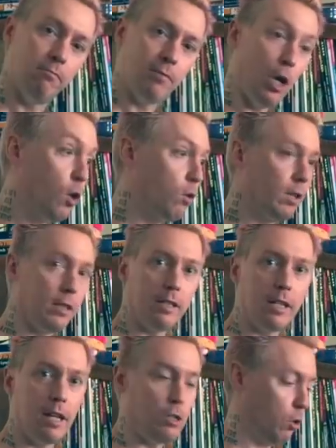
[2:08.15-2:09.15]
Oh, in
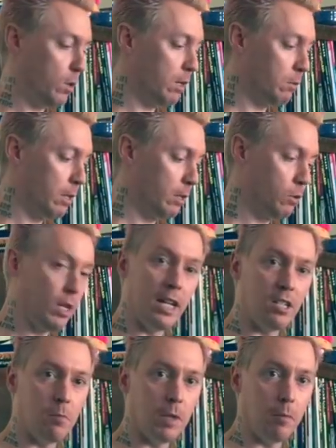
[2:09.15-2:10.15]
case you are one of those
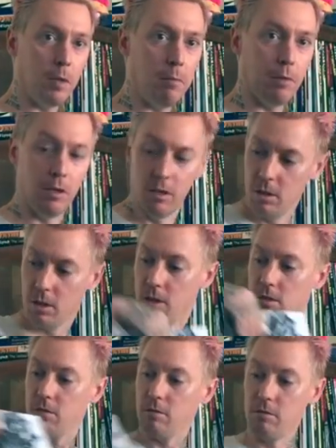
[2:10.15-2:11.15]
ASMR people.
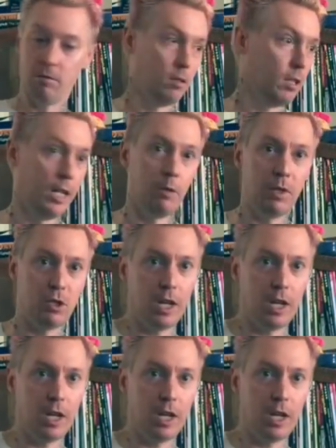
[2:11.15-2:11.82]
In which